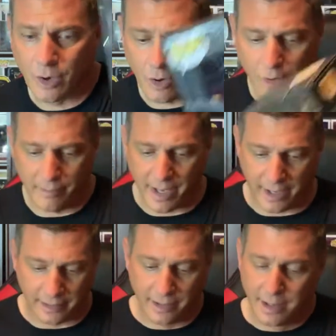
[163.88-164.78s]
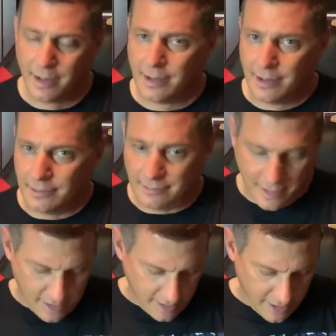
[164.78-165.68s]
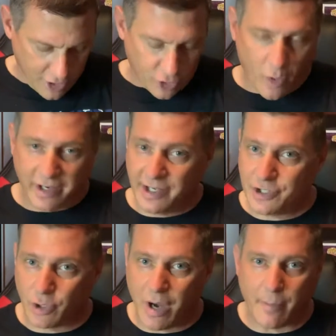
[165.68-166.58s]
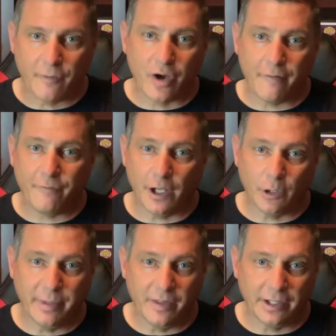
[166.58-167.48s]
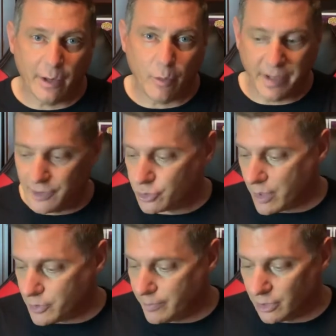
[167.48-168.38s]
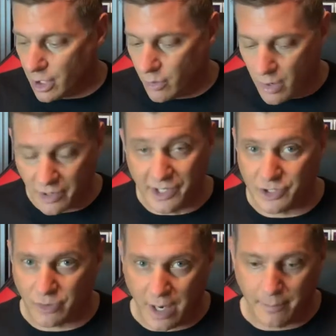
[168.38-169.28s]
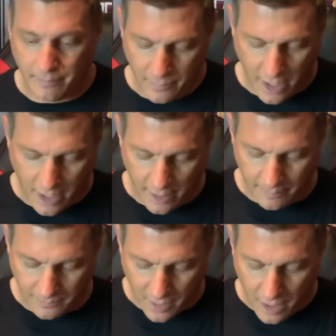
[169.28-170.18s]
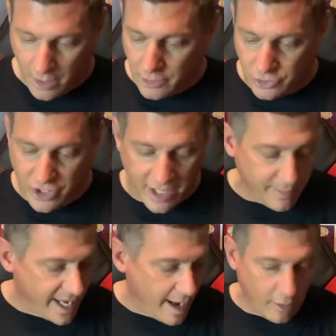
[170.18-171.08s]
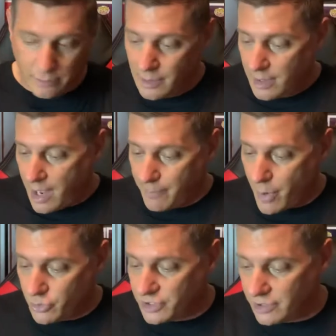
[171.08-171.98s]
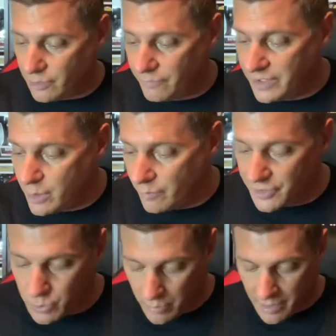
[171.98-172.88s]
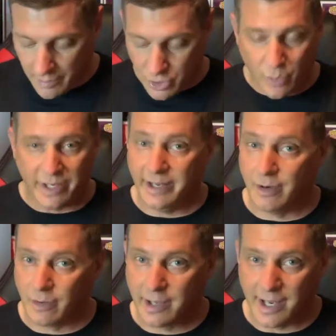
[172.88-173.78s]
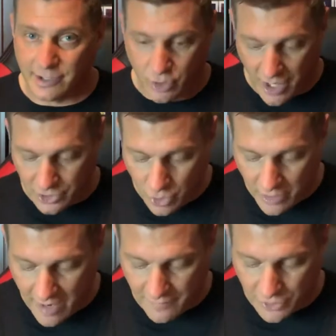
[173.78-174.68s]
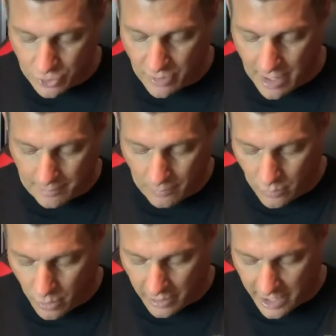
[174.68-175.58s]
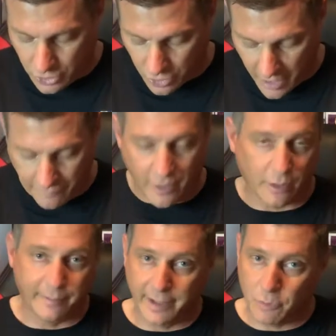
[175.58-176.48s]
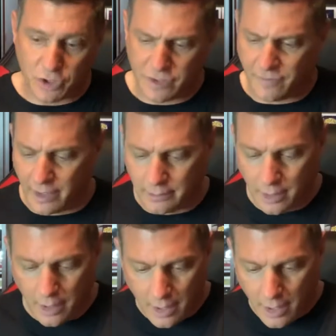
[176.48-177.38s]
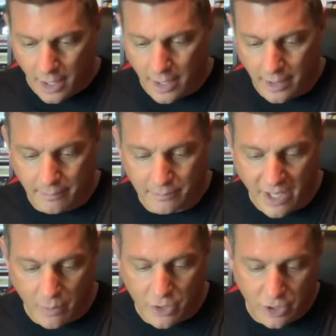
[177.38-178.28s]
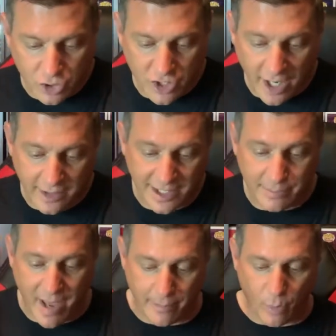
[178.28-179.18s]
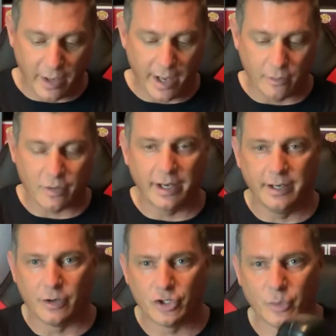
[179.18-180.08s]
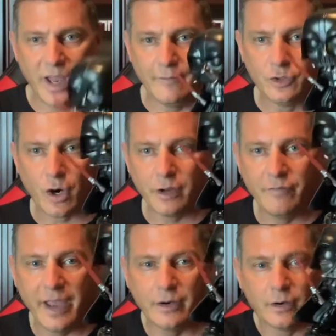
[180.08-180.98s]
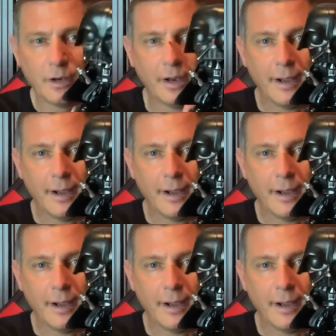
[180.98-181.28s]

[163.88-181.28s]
Oh, man. So on Instagram, if you're not following me, the link will be in the description below on Instagram. Check me out. I posted a little video of this one, but I'm going to do it here in case you guys don't have Instagram or in case you're not following me, which is fine. That way you can check this bad boy out right here. So we have Darth Vader.